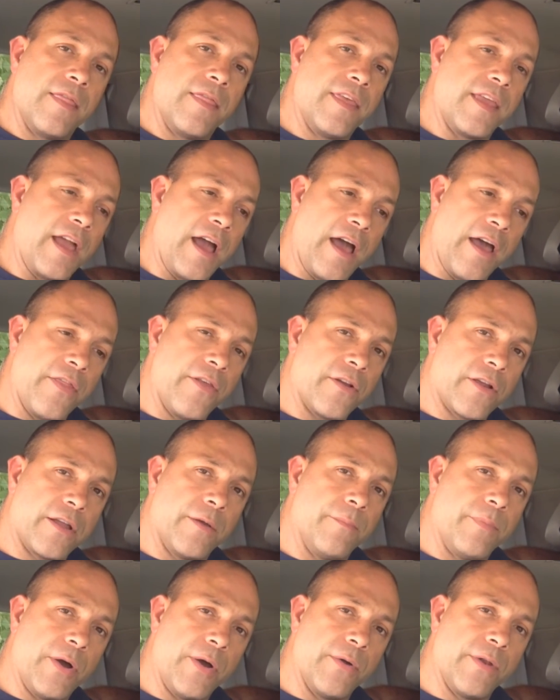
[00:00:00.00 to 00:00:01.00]
The other
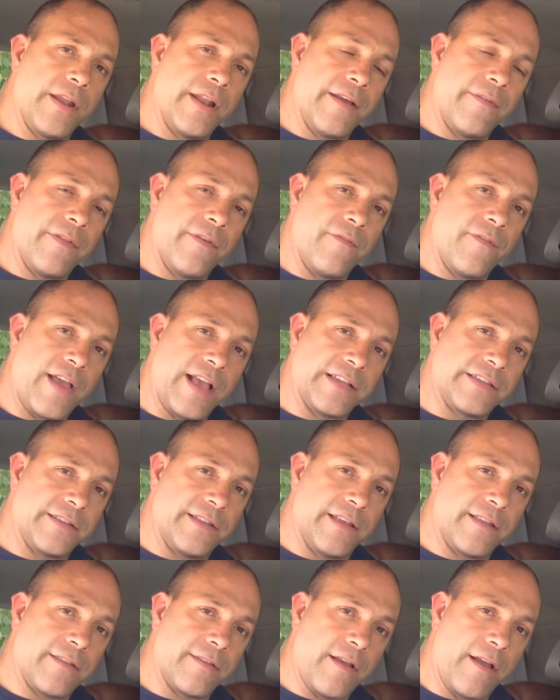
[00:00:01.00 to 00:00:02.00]
component of the
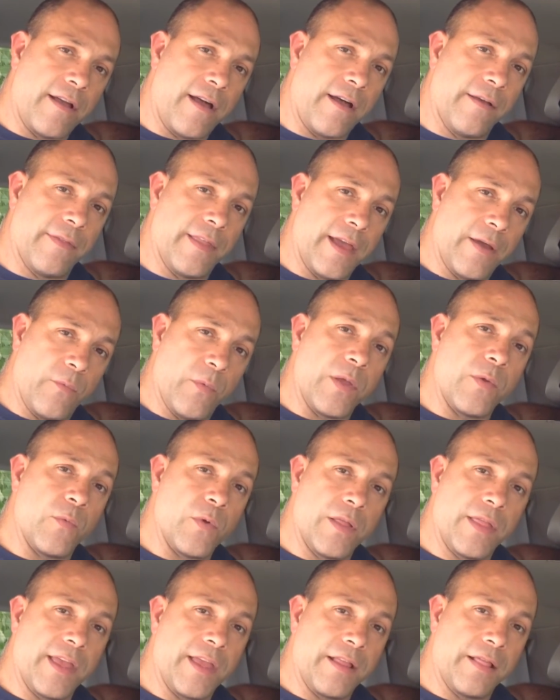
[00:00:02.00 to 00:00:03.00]
vest that we
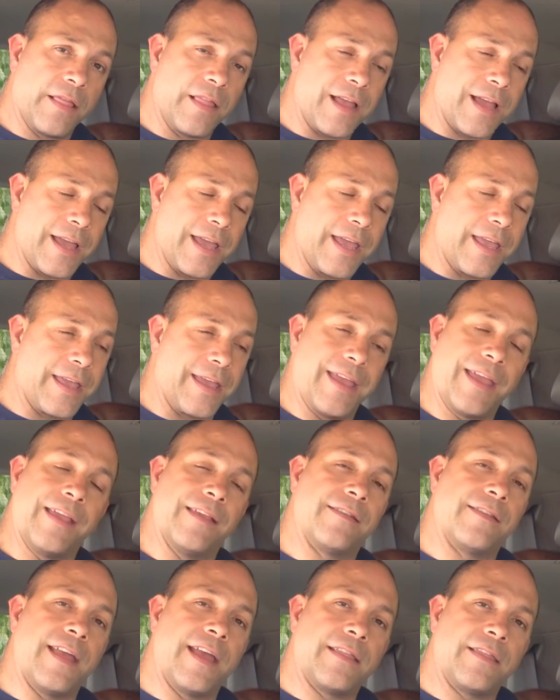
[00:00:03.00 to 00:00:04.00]
really like
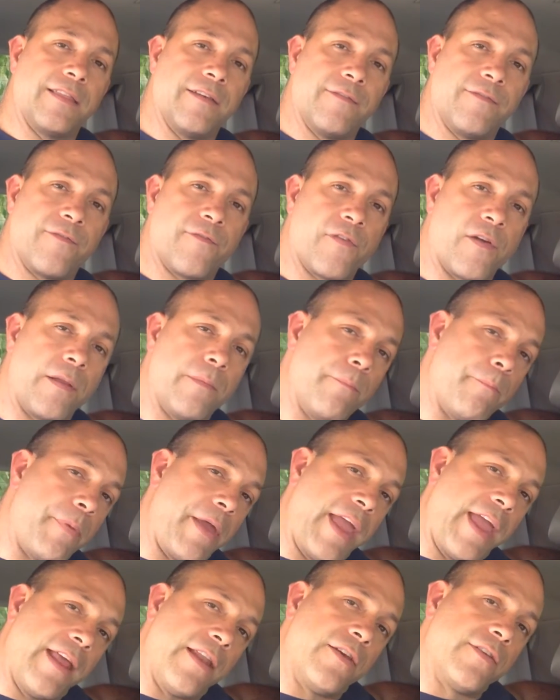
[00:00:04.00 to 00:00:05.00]
is that the front
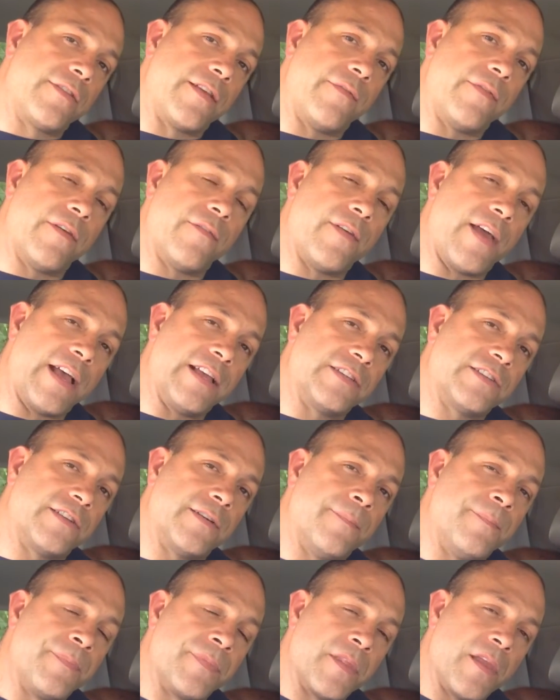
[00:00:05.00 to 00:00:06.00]
panels of the
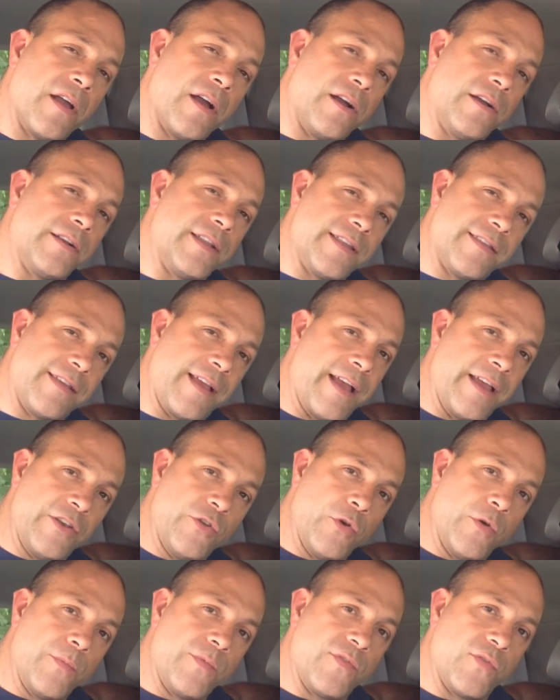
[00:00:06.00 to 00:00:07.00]
vest are designed
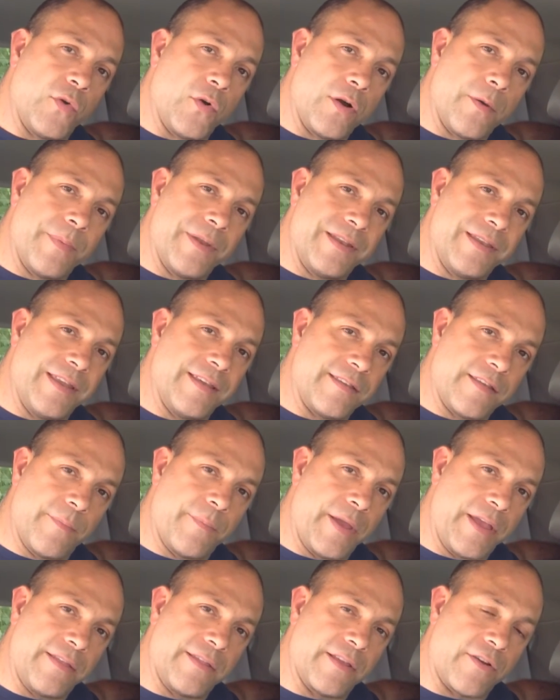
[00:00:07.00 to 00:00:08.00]
to absorb and
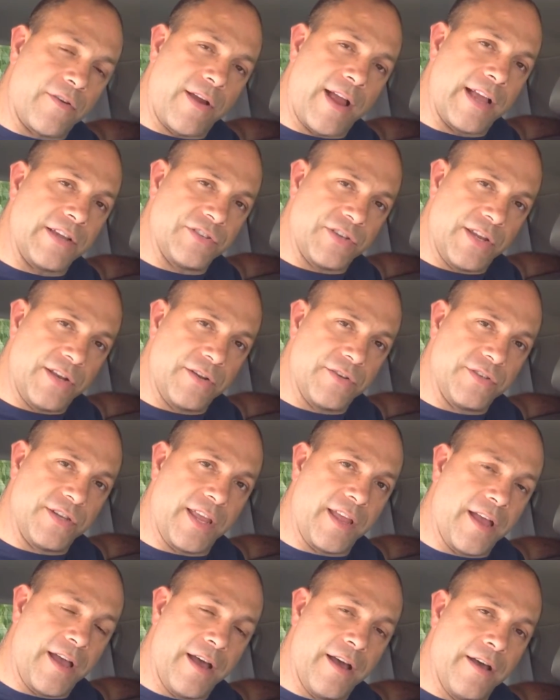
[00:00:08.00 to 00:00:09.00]
dissipate the crash
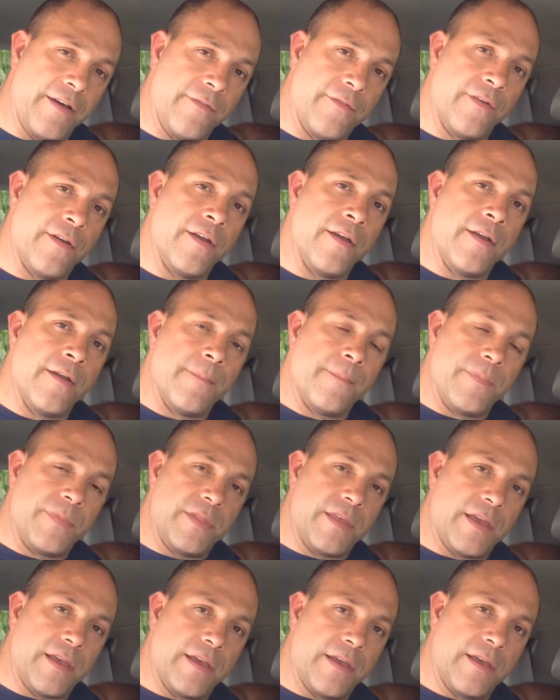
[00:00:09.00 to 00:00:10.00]
energy of
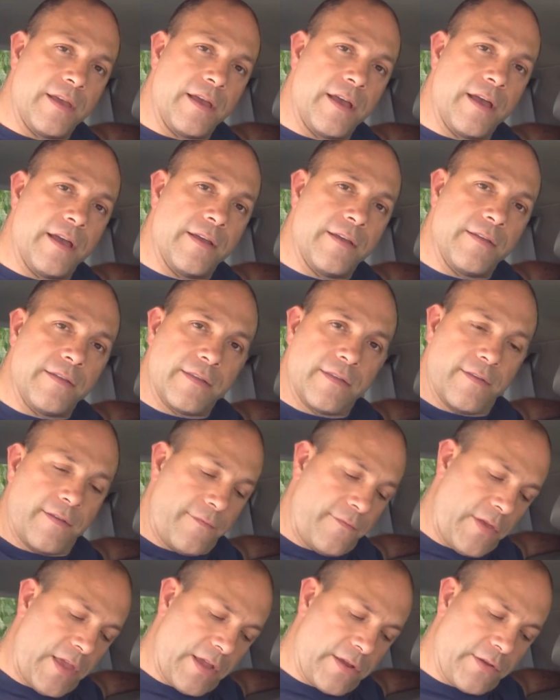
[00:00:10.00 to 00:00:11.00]
the
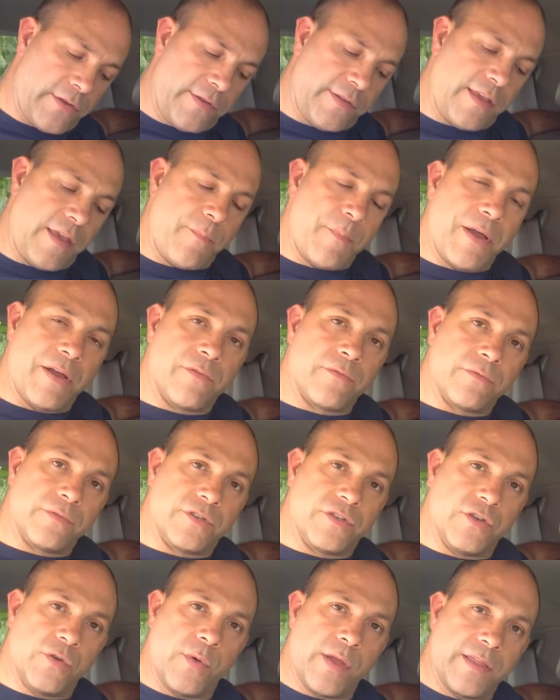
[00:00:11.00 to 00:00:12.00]
vehicle seatbelt
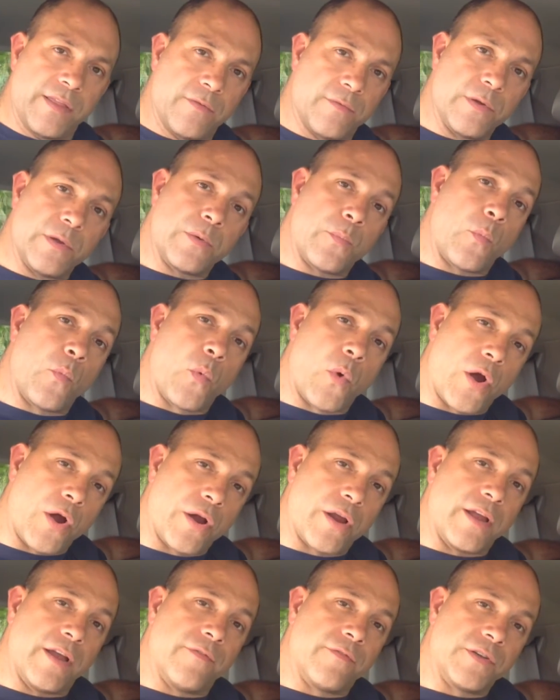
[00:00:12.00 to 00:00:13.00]
doing the
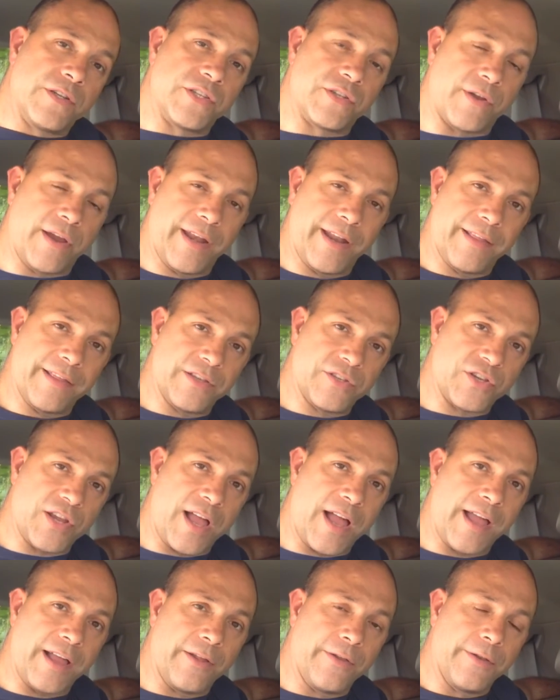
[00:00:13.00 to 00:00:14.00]
work of restraining the
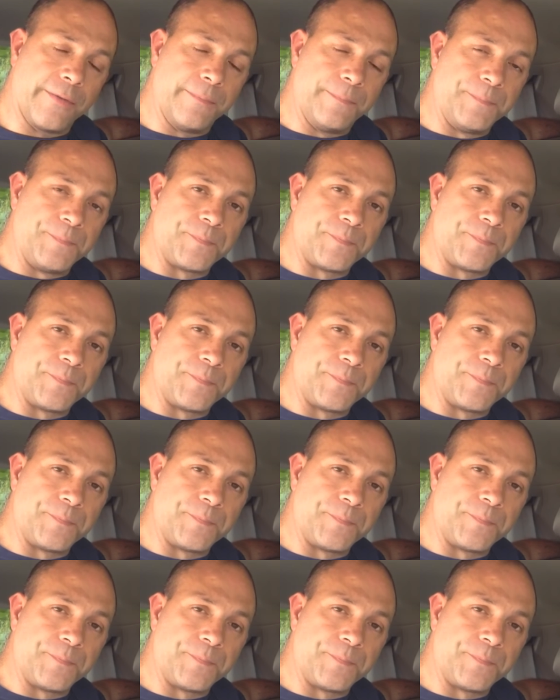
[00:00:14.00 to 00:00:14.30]
child.